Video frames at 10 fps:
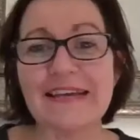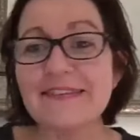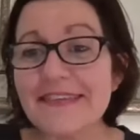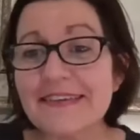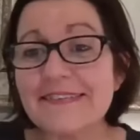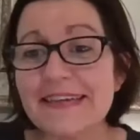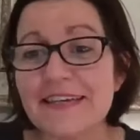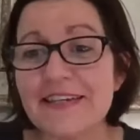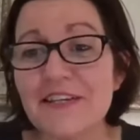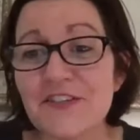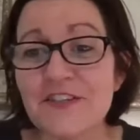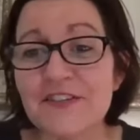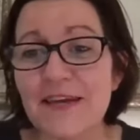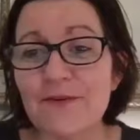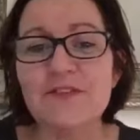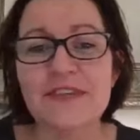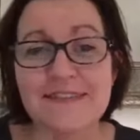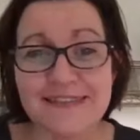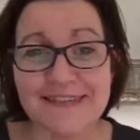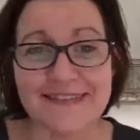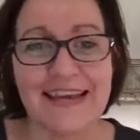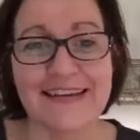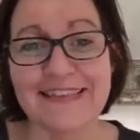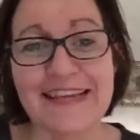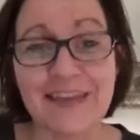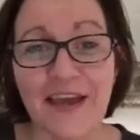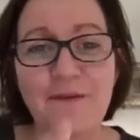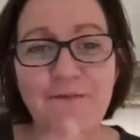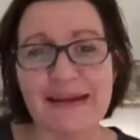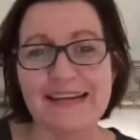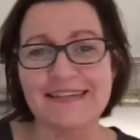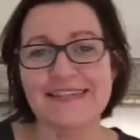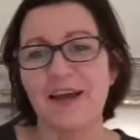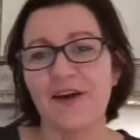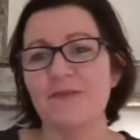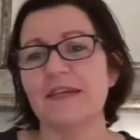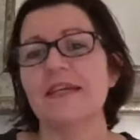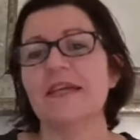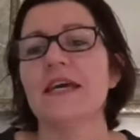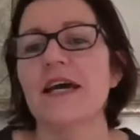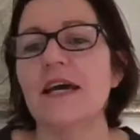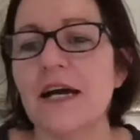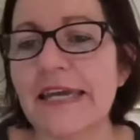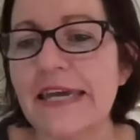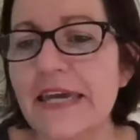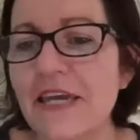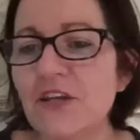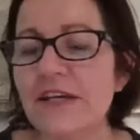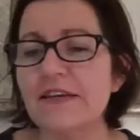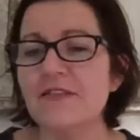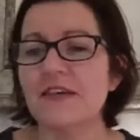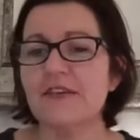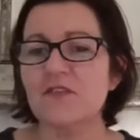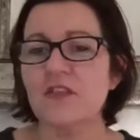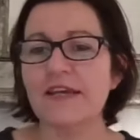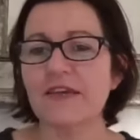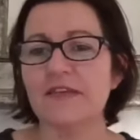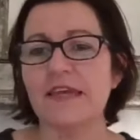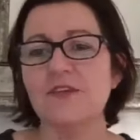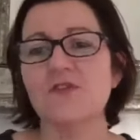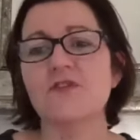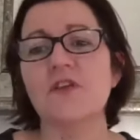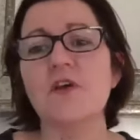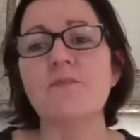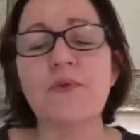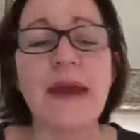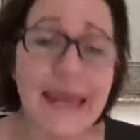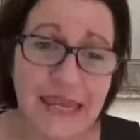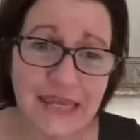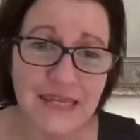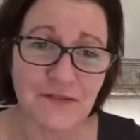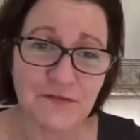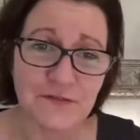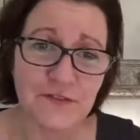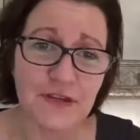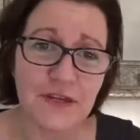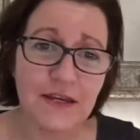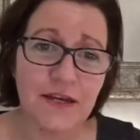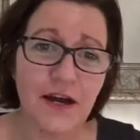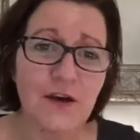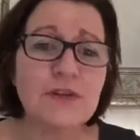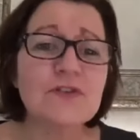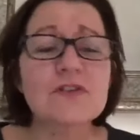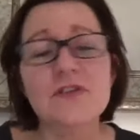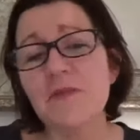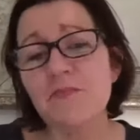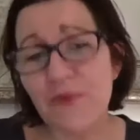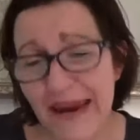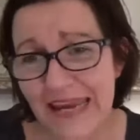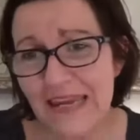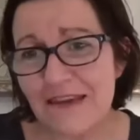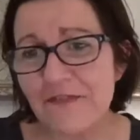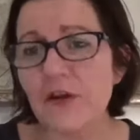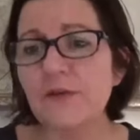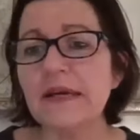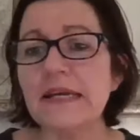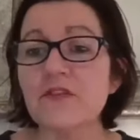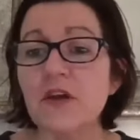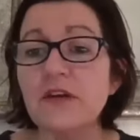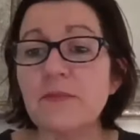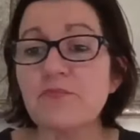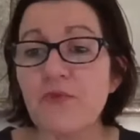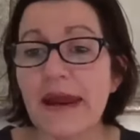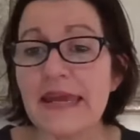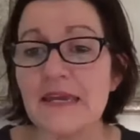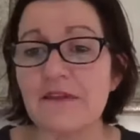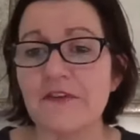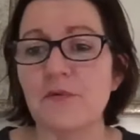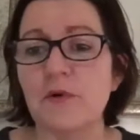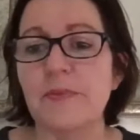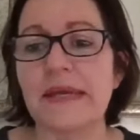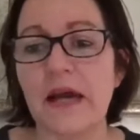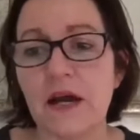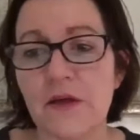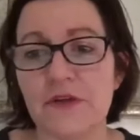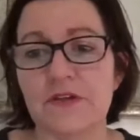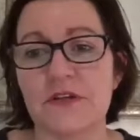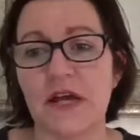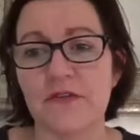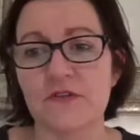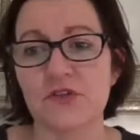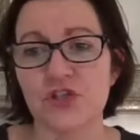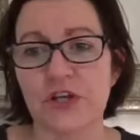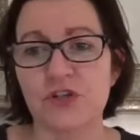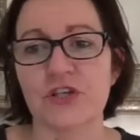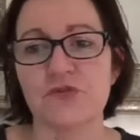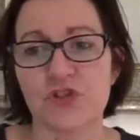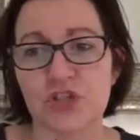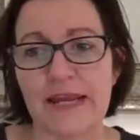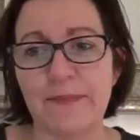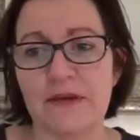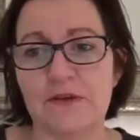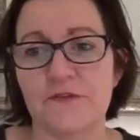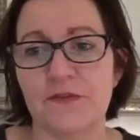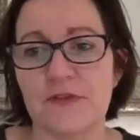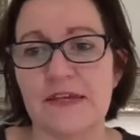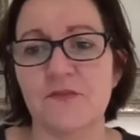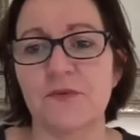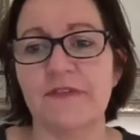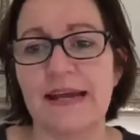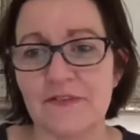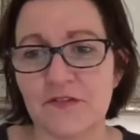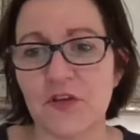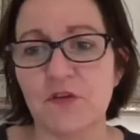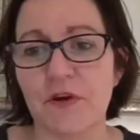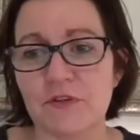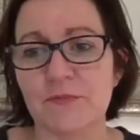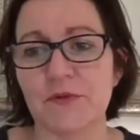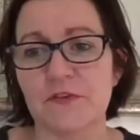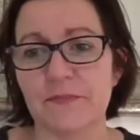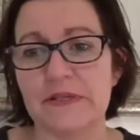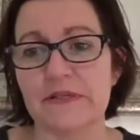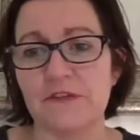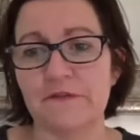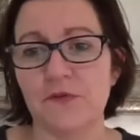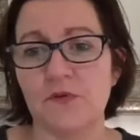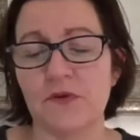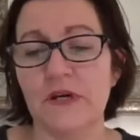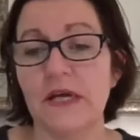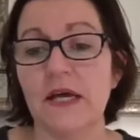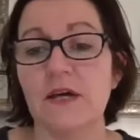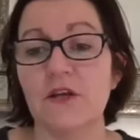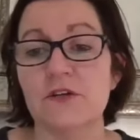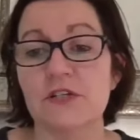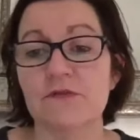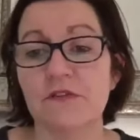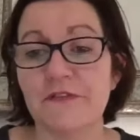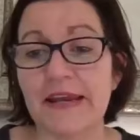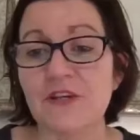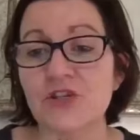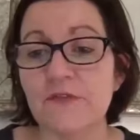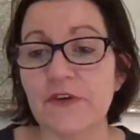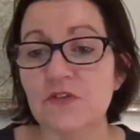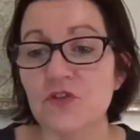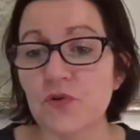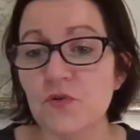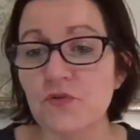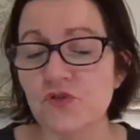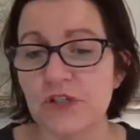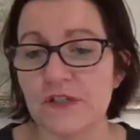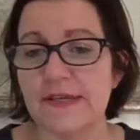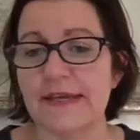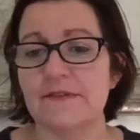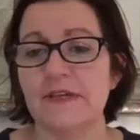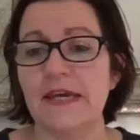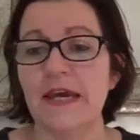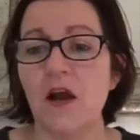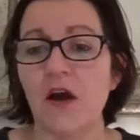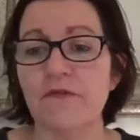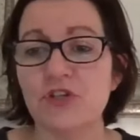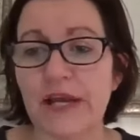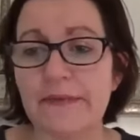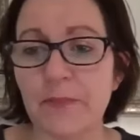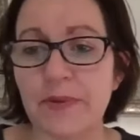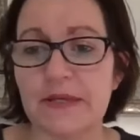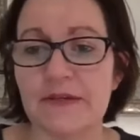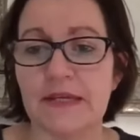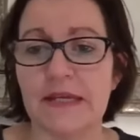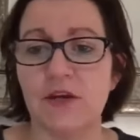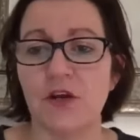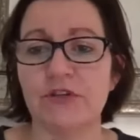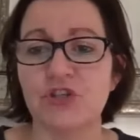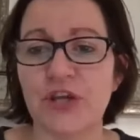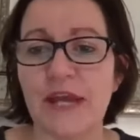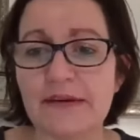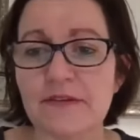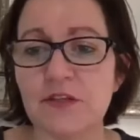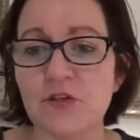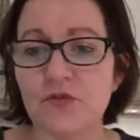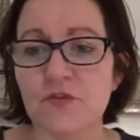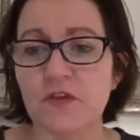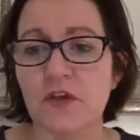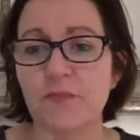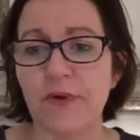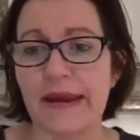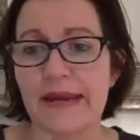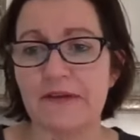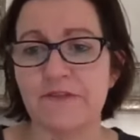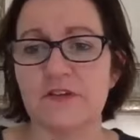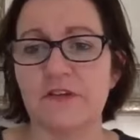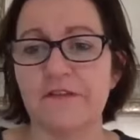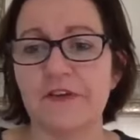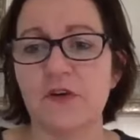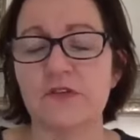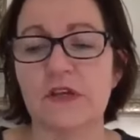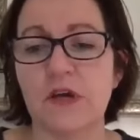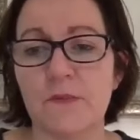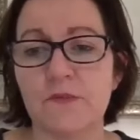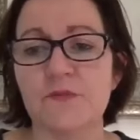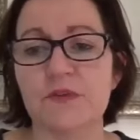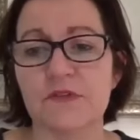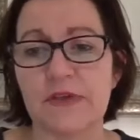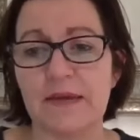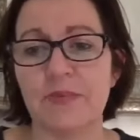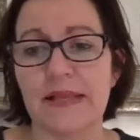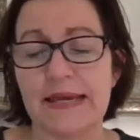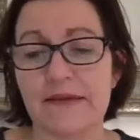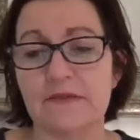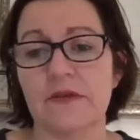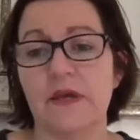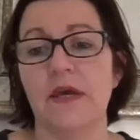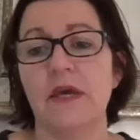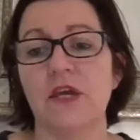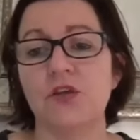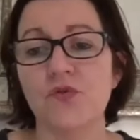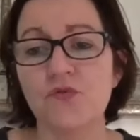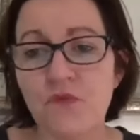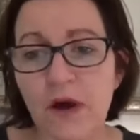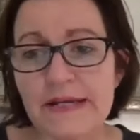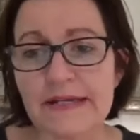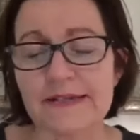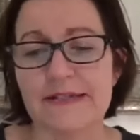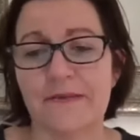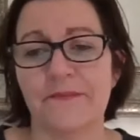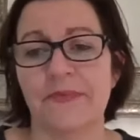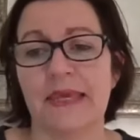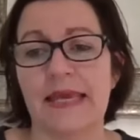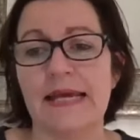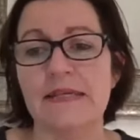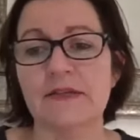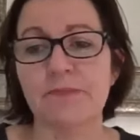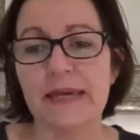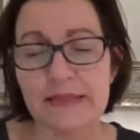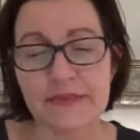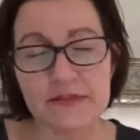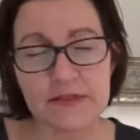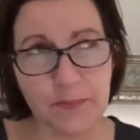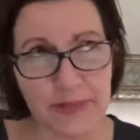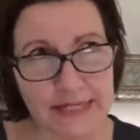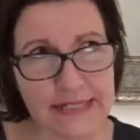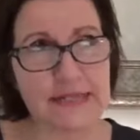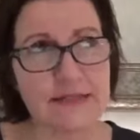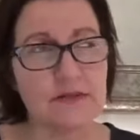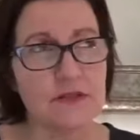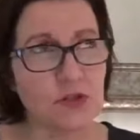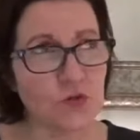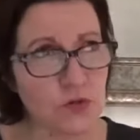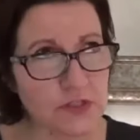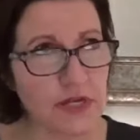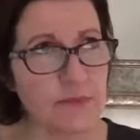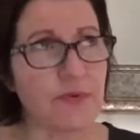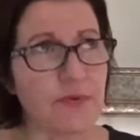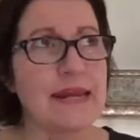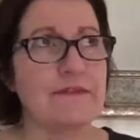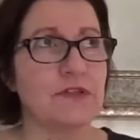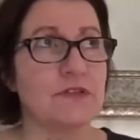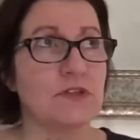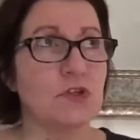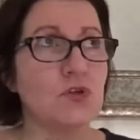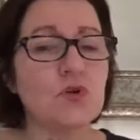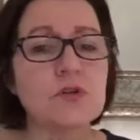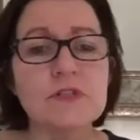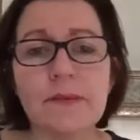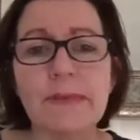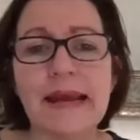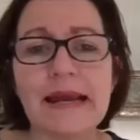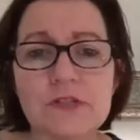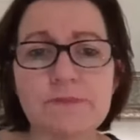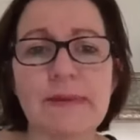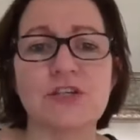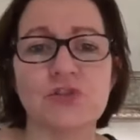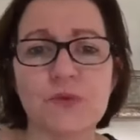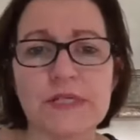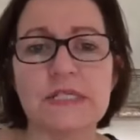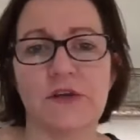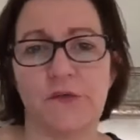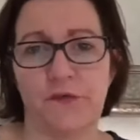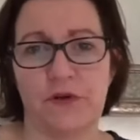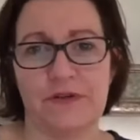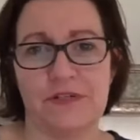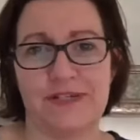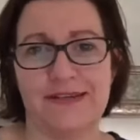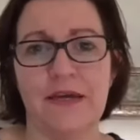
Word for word: Sissy. Can I just say what Sissy said, and then come back and tell me? I hear you, Lisa. It's like saying you're so brave oh, you're so brave. Only it's only brave if we're being othered and others are judging or shaming us for things we've had zero responsibility for and aren't a reflection of us at all, she says. I reject the pity and I reject the you're so brave as it feels it comes from the same place. You're right. And it's there's the pity, there's the you're so brave, there's the you're somehow special and different.